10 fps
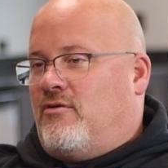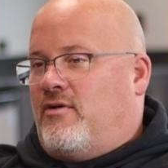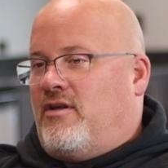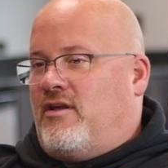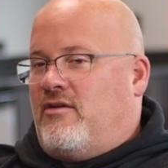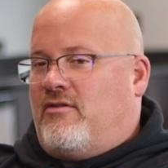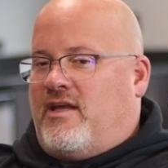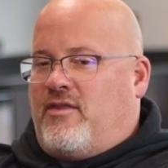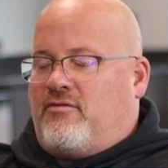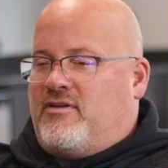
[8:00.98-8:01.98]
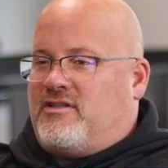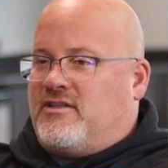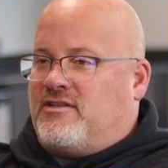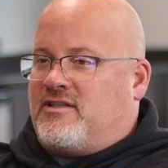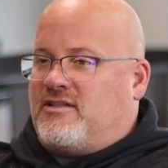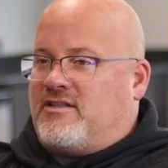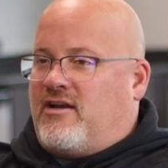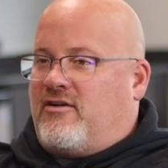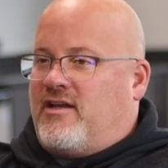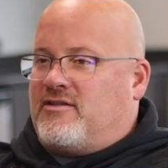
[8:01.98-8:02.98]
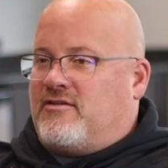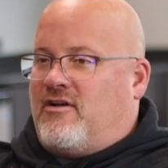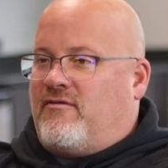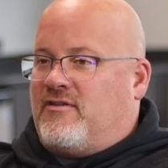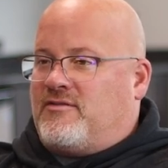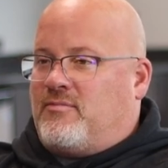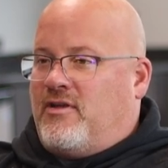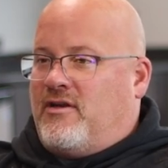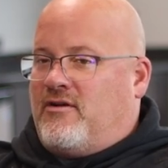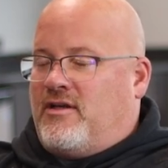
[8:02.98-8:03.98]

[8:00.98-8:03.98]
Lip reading: You know, he only had 3 touches on Saturday as an offensive player,